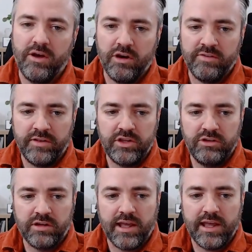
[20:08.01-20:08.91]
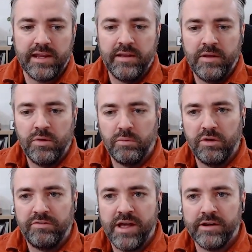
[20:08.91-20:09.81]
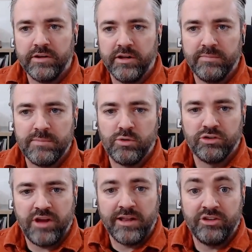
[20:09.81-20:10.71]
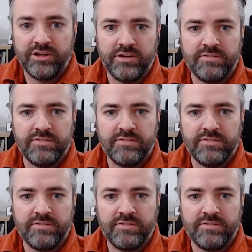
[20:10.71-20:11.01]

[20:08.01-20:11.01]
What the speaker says: Over in the UK, we've found it a little bit more challenging to